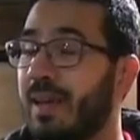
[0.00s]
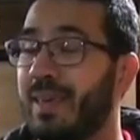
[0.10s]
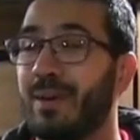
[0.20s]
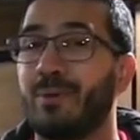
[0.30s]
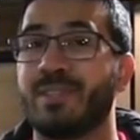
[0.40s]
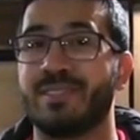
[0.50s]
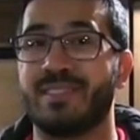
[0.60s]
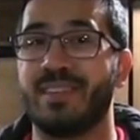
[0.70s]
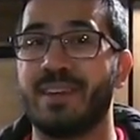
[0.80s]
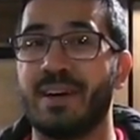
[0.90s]
and I can't wait to
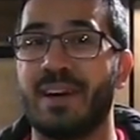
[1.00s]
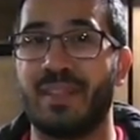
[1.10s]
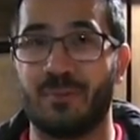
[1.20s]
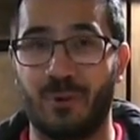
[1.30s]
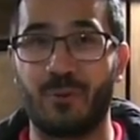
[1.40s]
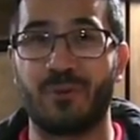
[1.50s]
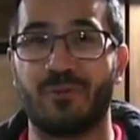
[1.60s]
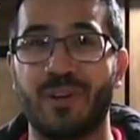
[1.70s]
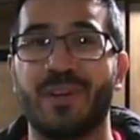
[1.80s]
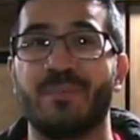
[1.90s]
see you on the road to
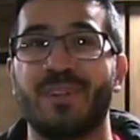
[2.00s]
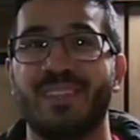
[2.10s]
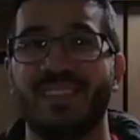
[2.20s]
freedom.